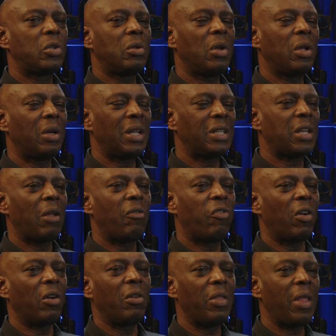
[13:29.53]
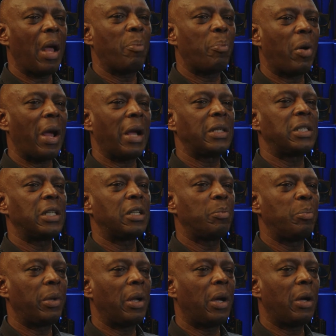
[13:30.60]
not necessarily following their practice,
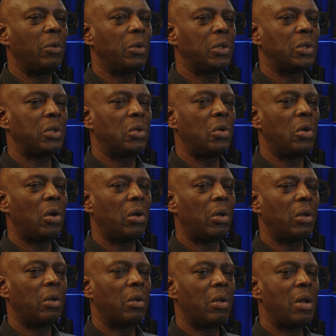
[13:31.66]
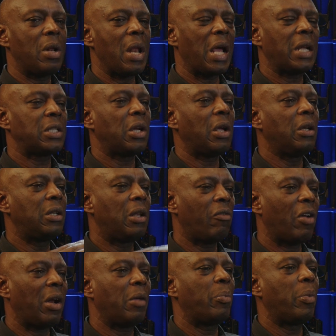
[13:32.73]
but I was not necessarily
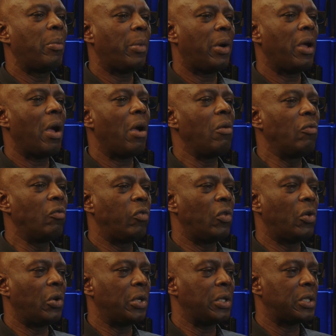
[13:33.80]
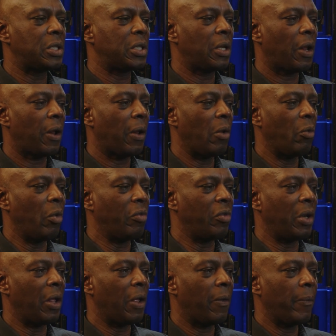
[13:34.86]
developing my own voice
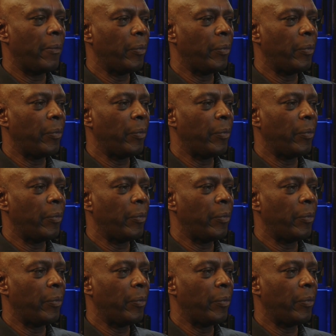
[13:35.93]
within it.